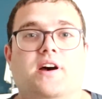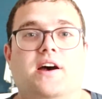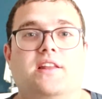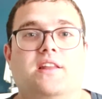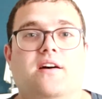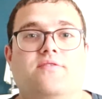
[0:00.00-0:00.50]

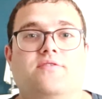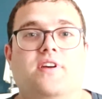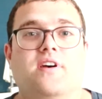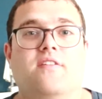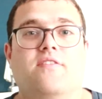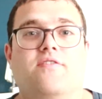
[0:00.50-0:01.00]
I love
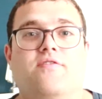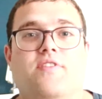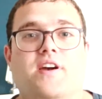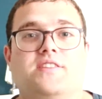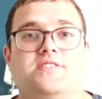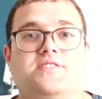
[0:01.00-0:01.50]
the
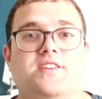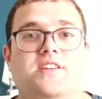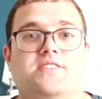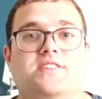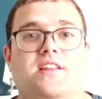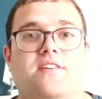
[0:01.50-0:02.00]
fight
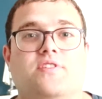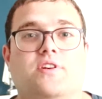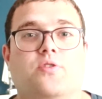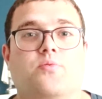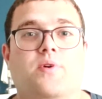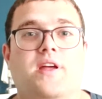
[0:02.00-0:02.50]
scenes, I love the
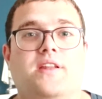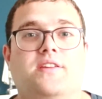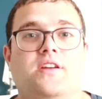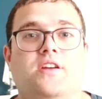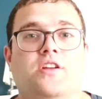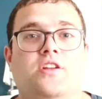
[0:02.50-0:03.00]

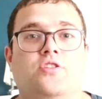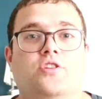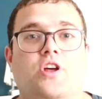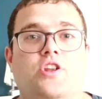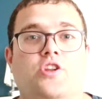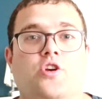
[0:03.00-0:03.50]
grit,
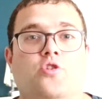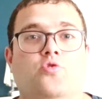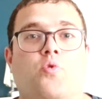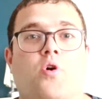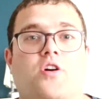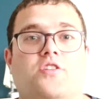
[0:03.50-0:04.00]
the
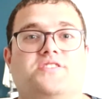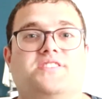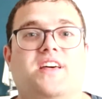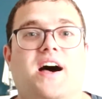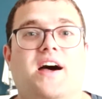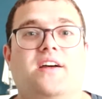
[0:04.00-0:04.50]
neo-noir
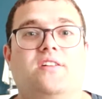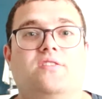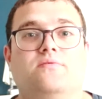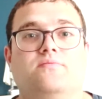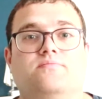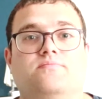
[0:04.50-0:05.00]

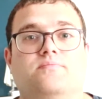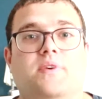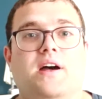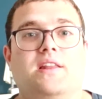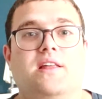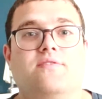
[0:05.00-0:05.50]
style.
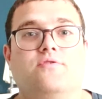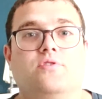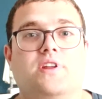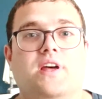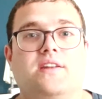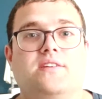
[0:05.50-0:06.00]
I loved
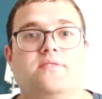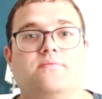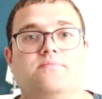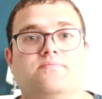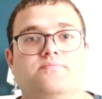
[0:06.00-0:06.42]
all that.